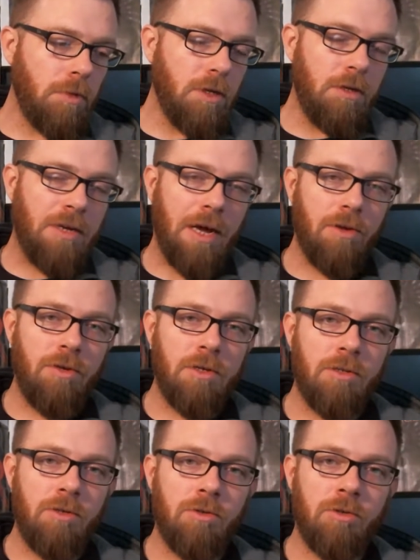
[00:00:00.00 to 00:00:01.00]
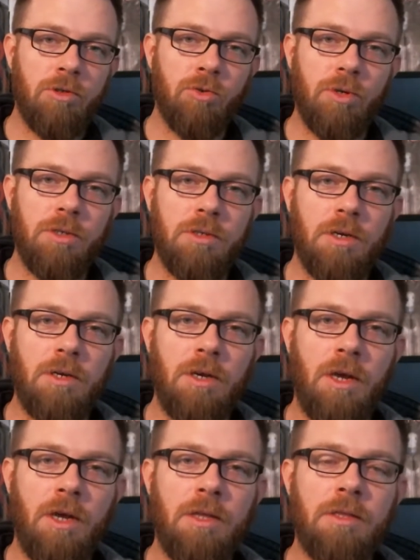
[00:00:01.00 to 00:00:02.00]
now you get to use the
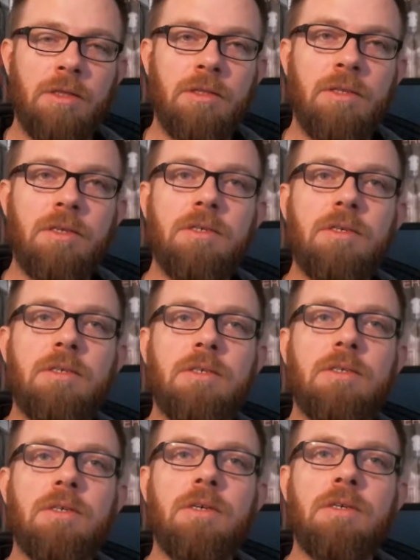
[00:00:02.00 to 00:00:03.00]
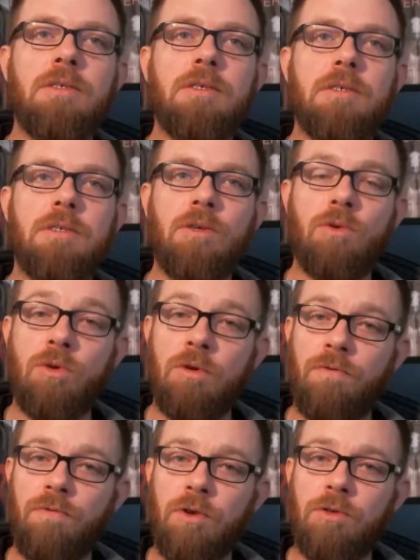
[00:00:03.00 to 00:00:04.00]
joystick, and this is still going
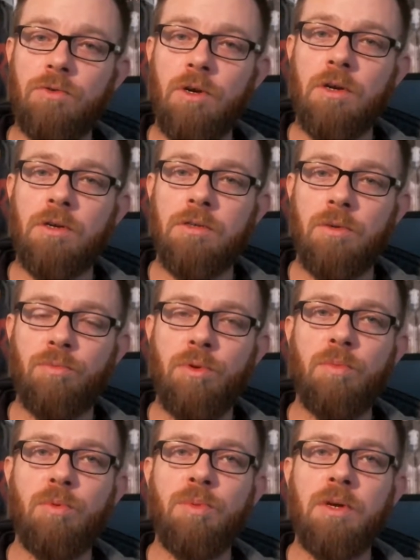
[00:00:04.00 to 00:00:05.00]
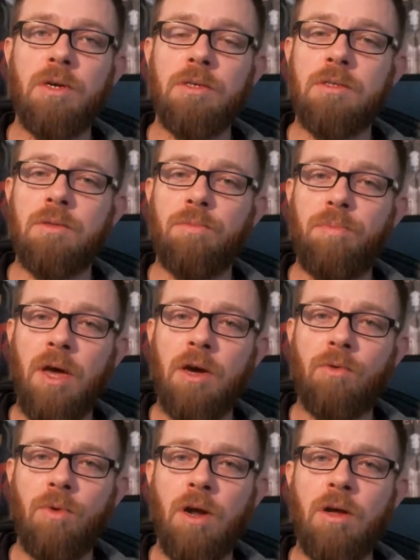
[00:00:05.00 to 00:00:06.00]
to frustrate some people because the
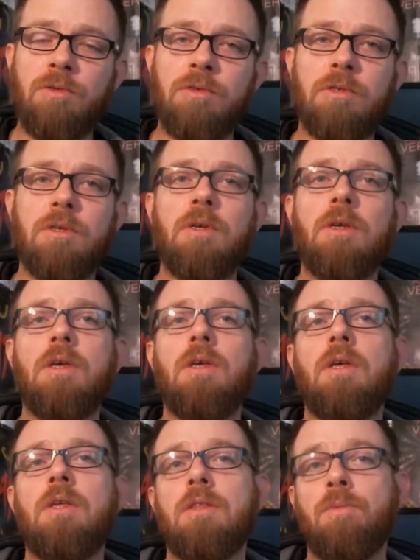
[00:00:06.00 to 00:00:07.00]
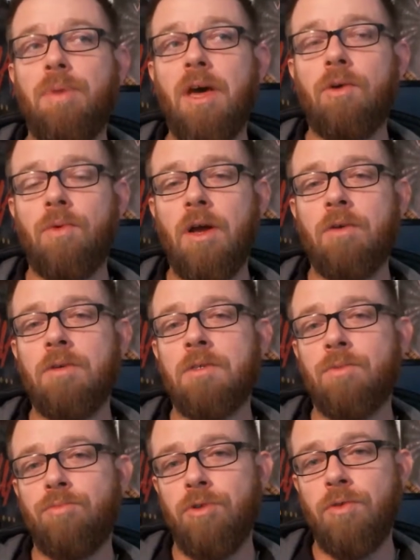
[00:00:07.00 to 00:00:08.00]
background
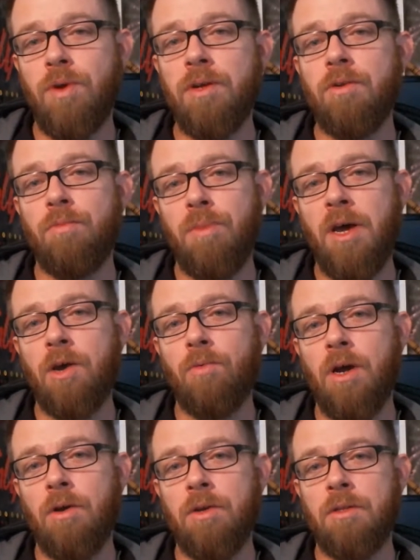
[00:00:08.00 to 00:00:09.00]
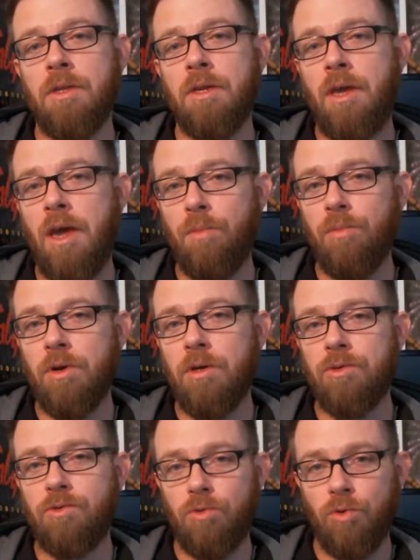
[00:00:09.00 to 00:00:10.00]
is a pre-rendered background, and the camera
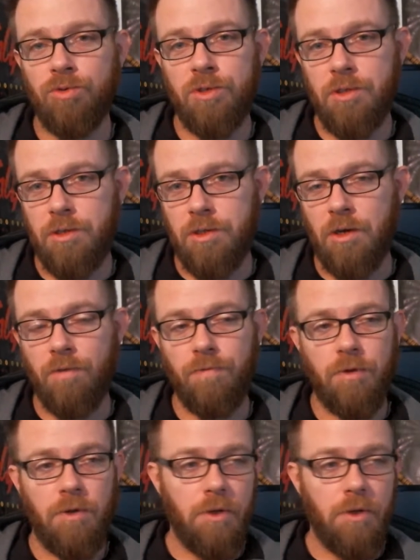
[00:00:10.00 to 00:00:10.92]
controls itself.